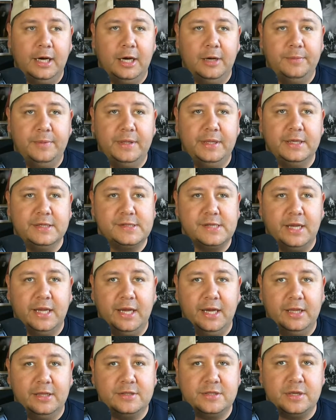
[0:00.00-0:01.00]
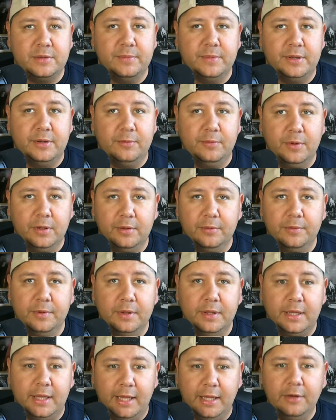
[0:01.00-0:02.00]
because I had somebody really,
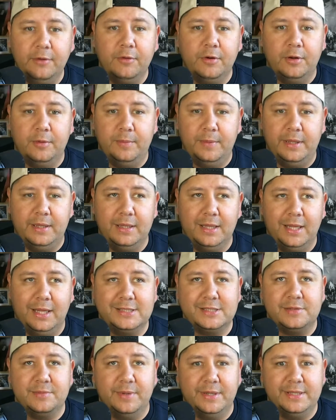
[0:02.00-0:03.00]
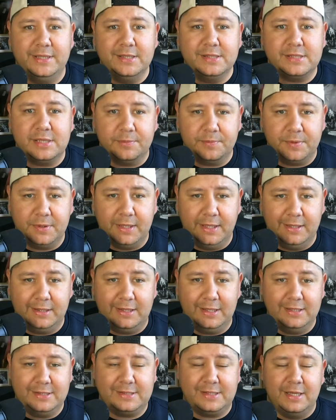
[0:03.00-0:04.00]
really angry at me last time I did something
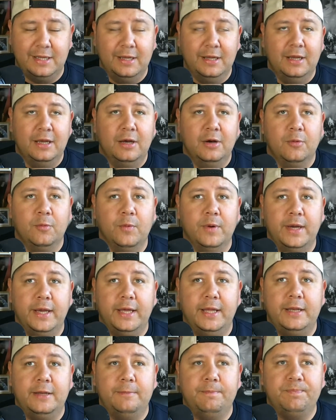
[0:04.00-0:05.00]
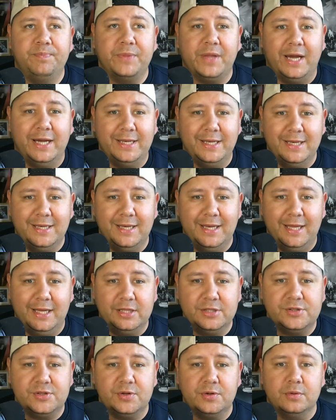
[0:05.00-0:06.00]
like this when I didn't
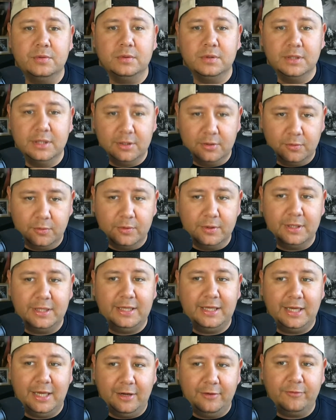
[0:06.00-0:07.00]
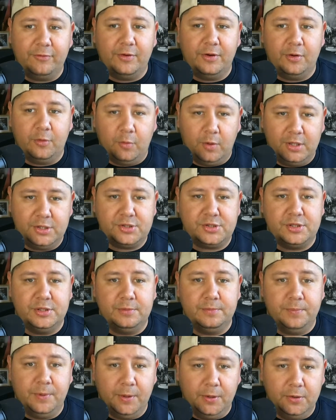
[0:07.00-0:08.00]
answer literally every
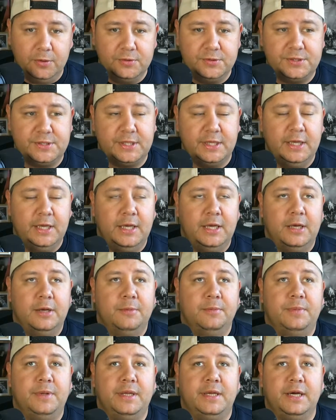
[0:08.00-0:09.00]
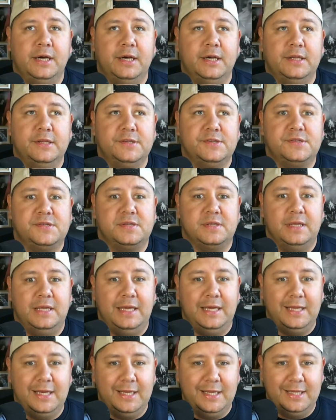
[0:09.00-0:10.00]
question posed, because
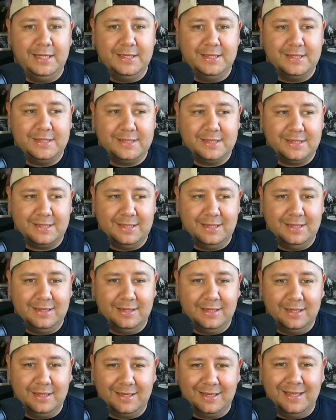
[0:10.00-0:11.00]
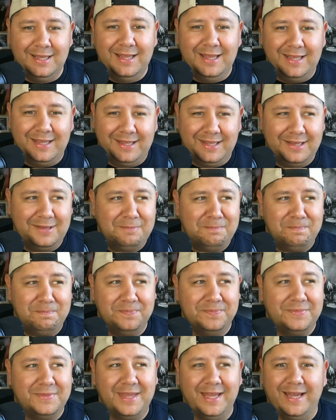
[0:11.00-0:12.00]
it is
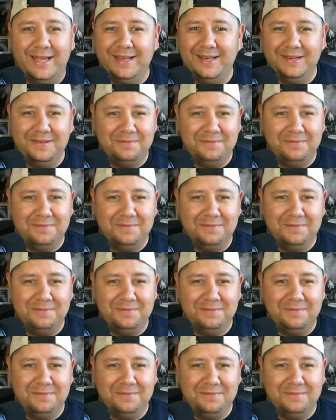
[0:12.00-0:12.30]
that